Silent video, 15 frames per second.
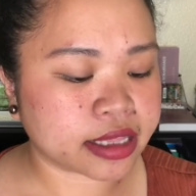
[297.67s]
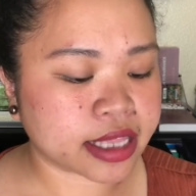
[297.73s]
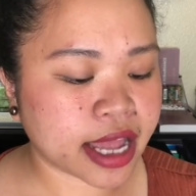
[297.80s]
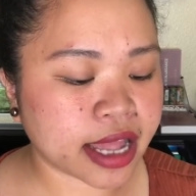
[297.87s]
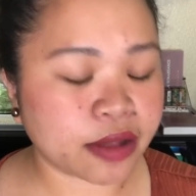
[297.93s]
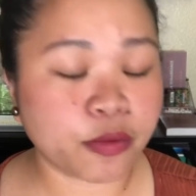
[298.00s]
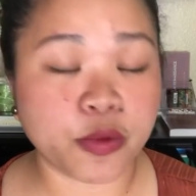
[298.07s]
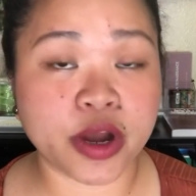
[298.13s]

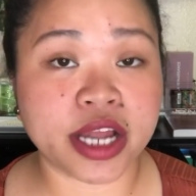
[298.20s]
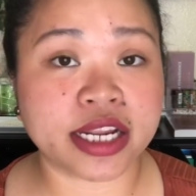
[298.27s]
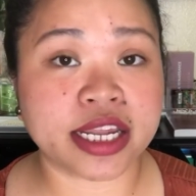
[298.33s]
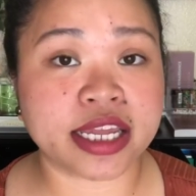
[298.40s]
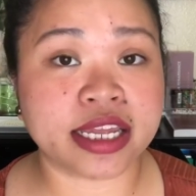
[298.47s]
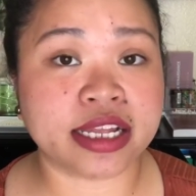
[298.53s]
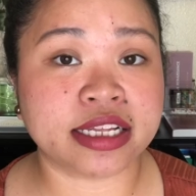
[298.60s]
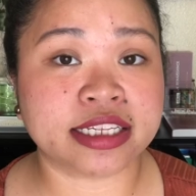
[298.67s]
that one
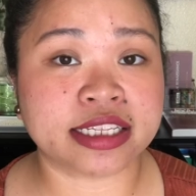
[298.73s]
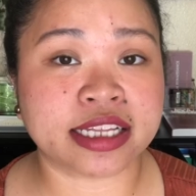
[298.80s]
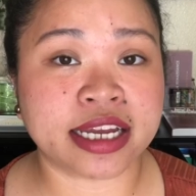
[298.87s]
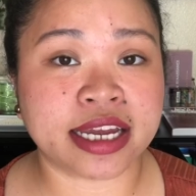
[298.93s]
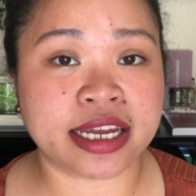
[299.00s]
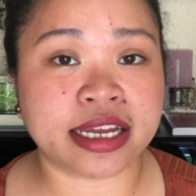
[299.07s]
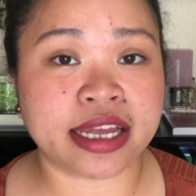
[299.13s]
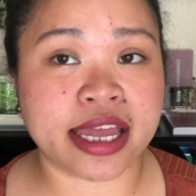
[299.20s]
is
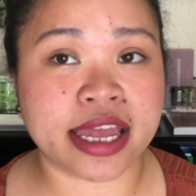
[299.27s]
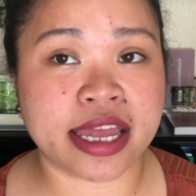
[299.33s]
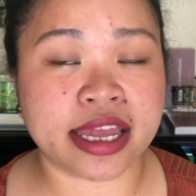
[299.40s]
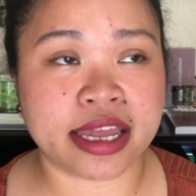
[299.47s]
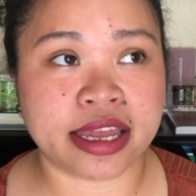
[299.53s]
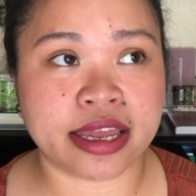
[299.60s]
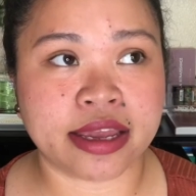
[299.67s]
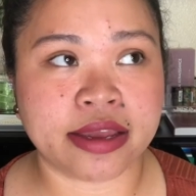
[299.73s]
like
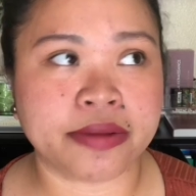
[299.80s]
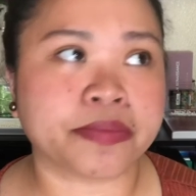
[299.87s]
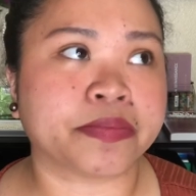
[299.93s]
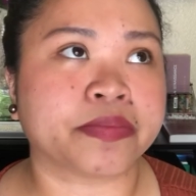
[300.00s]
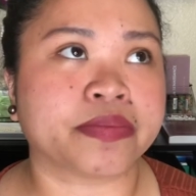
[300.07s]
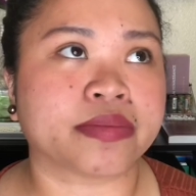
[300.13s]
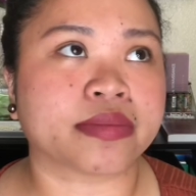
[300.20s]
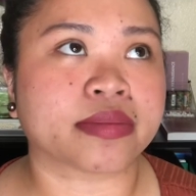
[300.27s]
a
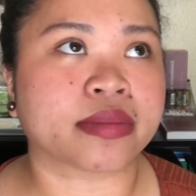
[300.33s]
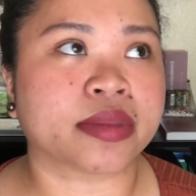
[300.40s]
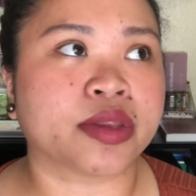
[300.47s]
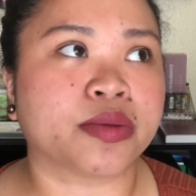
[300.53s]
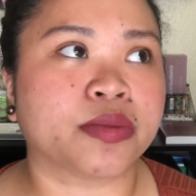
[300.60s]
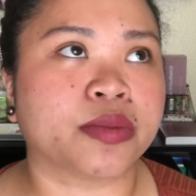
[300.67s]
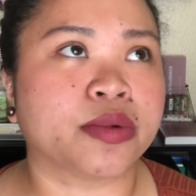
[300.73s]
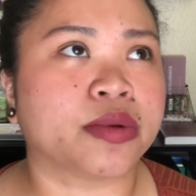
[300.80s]

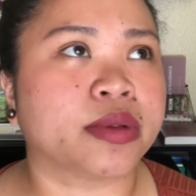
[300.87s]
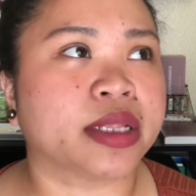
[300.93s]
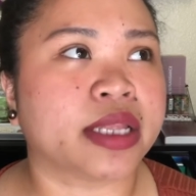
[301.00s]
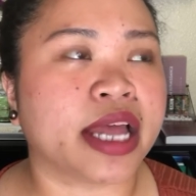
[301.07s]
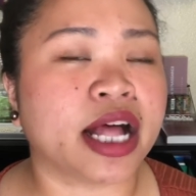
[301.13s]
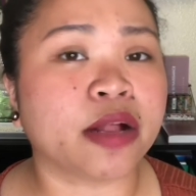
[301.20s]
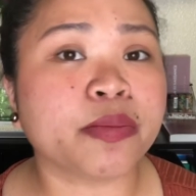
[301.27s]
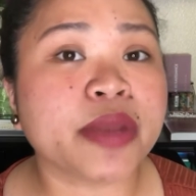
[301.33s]

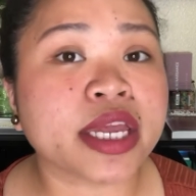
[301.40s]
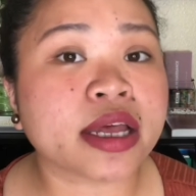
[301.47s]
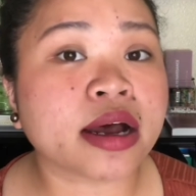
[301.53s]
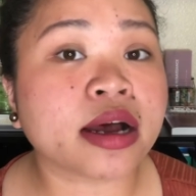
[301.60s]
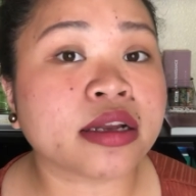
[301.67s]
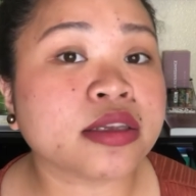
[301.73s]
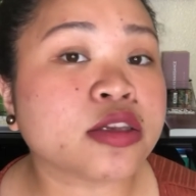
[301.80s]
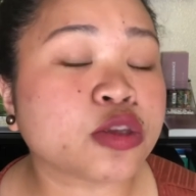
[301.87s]
helping
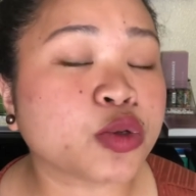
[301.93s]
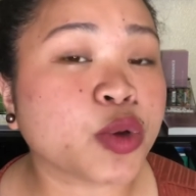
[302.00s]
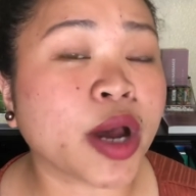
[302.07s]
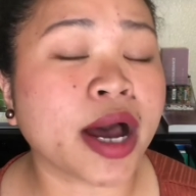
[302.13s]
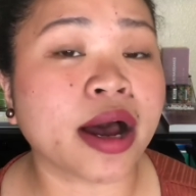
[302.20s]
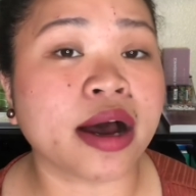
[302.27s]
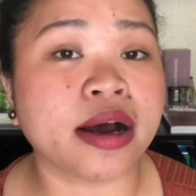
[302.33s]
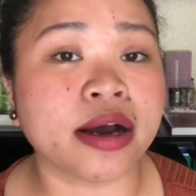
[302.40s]
us to
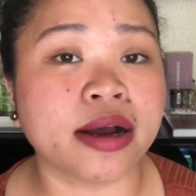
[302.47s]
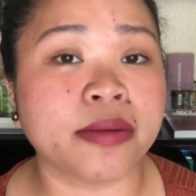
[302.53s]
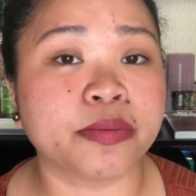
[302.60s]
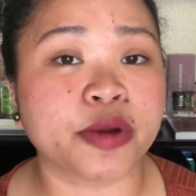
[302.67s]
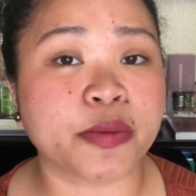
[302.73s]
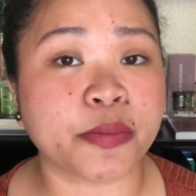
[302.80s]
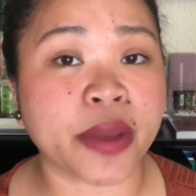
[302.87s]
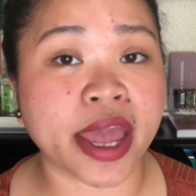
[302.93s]
um,
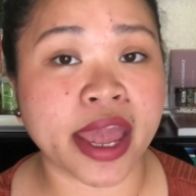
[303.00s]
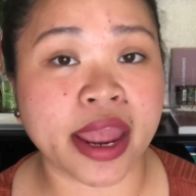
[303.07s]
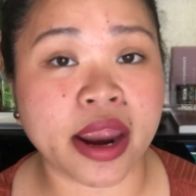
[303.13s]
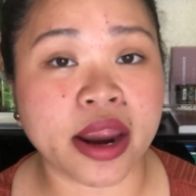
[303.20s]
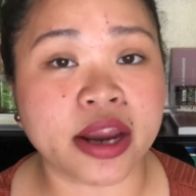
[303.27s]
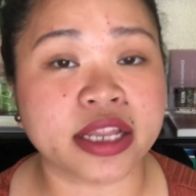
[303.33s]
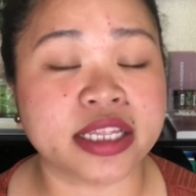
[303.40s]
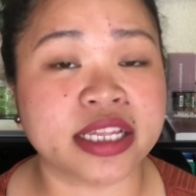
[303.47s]

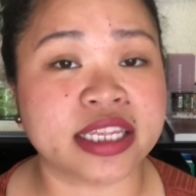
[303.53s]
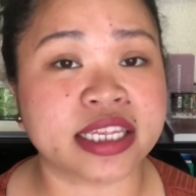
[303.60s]
repair the